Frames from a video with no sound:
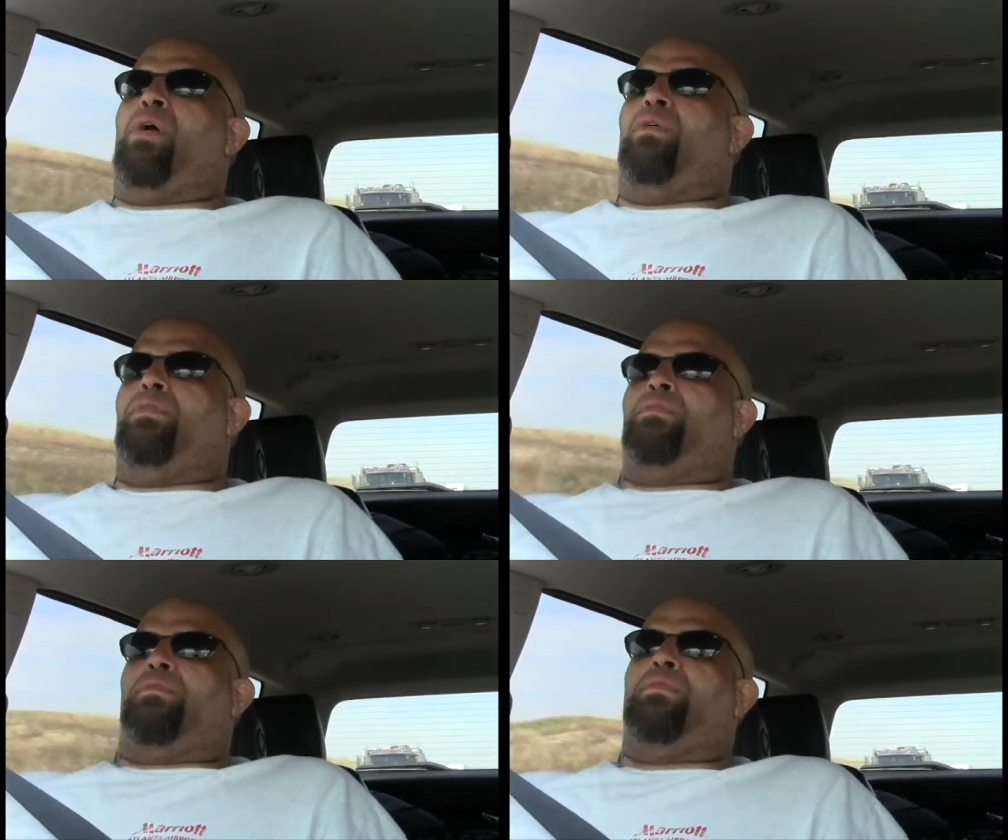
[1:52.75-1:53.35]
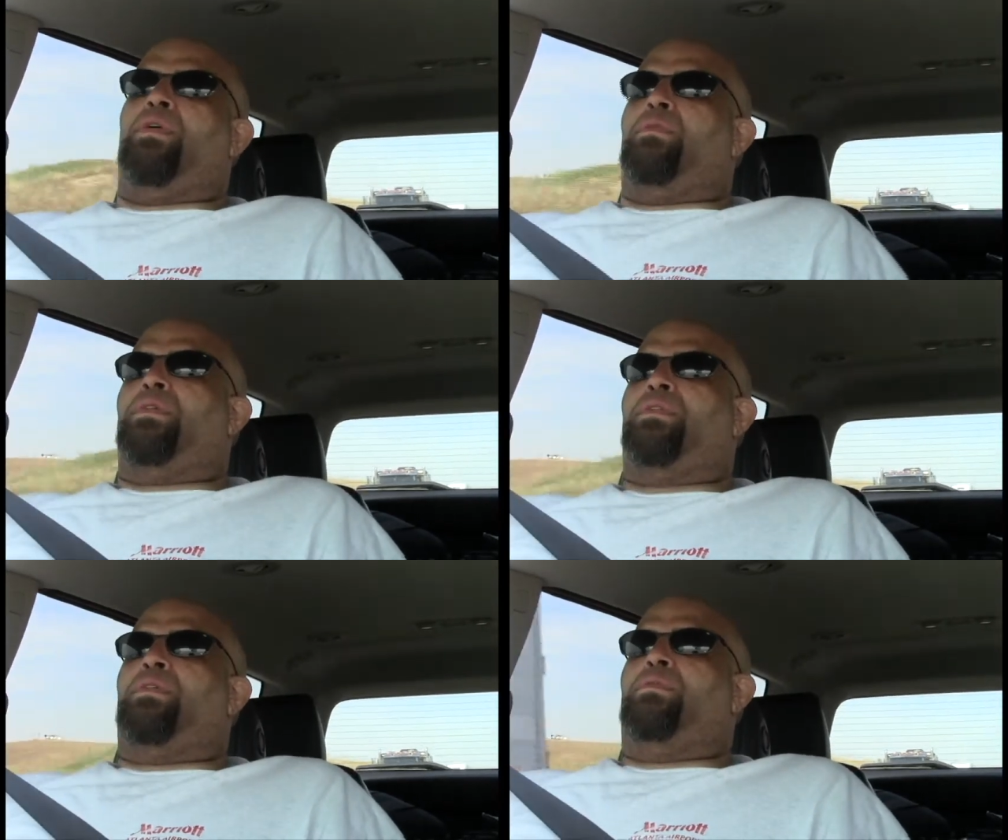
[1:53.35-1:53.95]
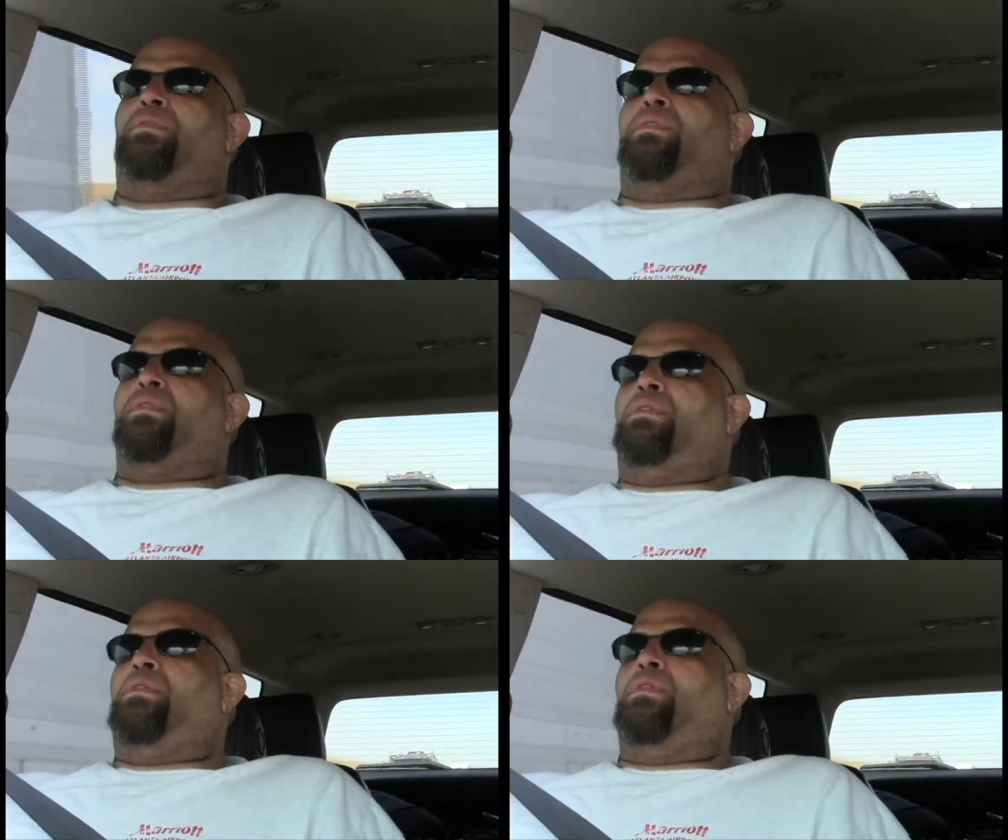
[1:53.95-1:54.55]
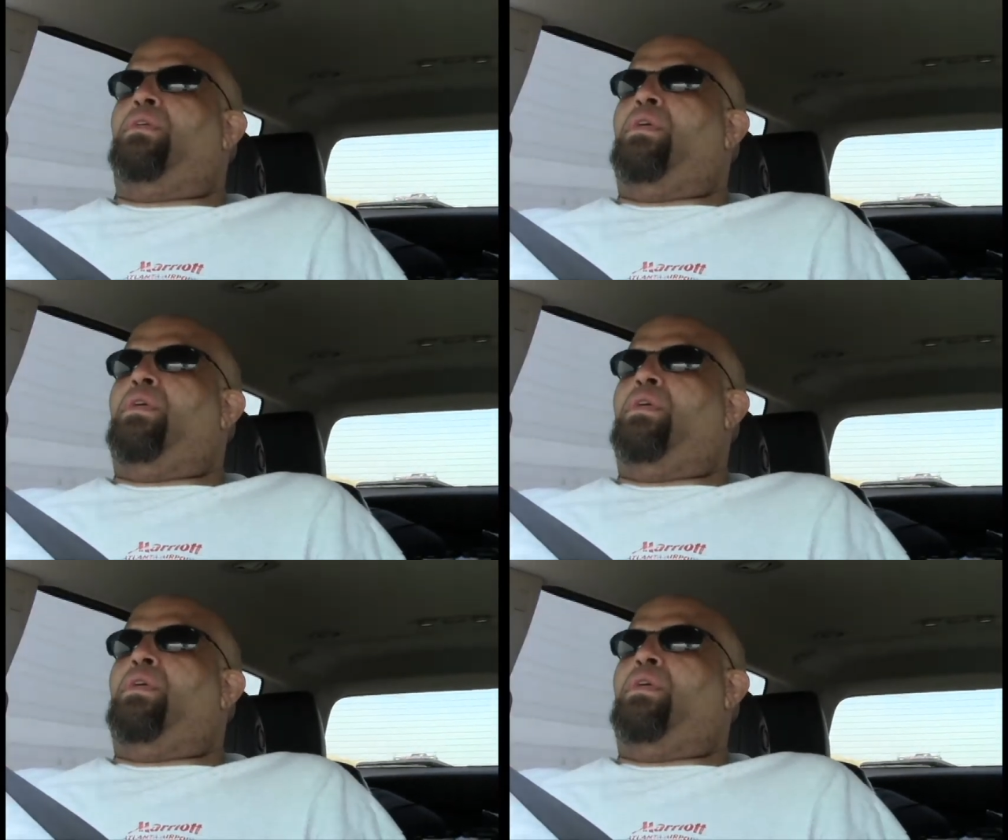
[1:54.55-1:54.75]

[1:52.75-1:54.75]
to where you were at.